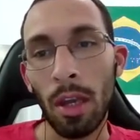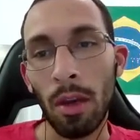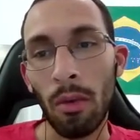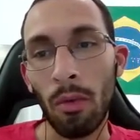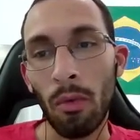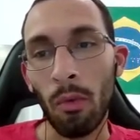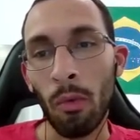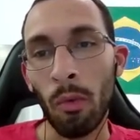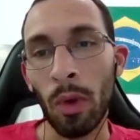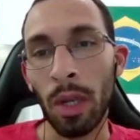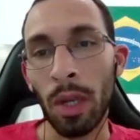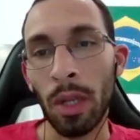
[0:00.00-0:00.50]

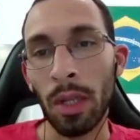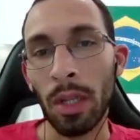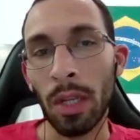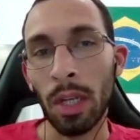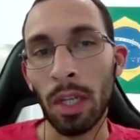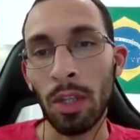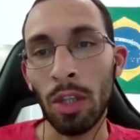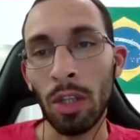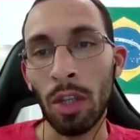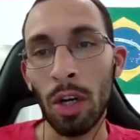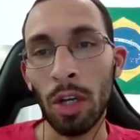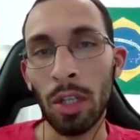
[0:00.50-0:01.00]
with
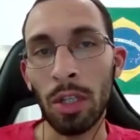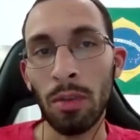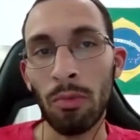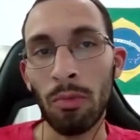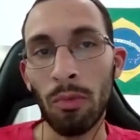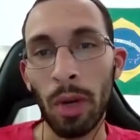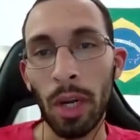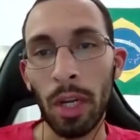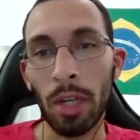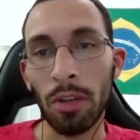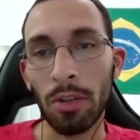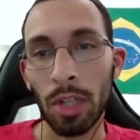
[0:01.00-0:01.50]
another
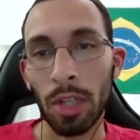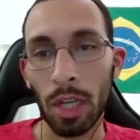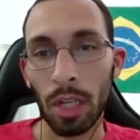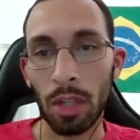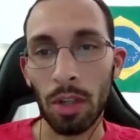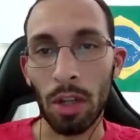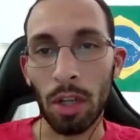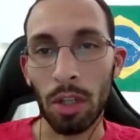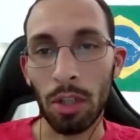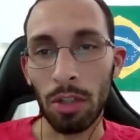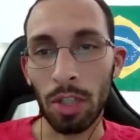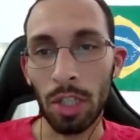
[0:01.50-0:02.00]
radio
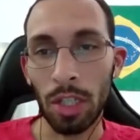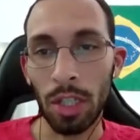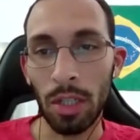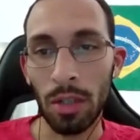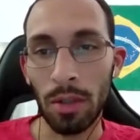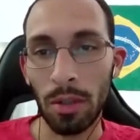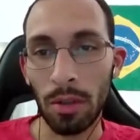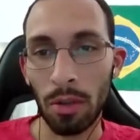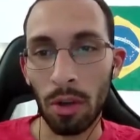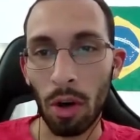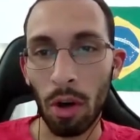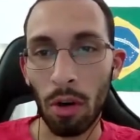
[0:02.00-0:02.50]
technology
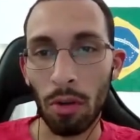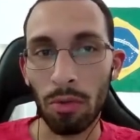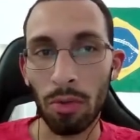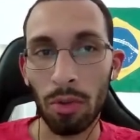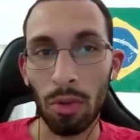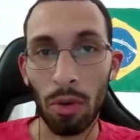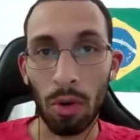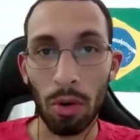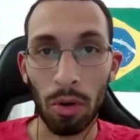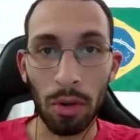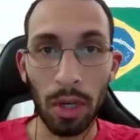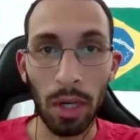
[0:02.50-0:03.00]
called
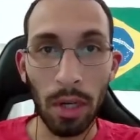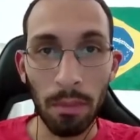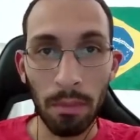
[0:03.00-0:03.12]
LoRa,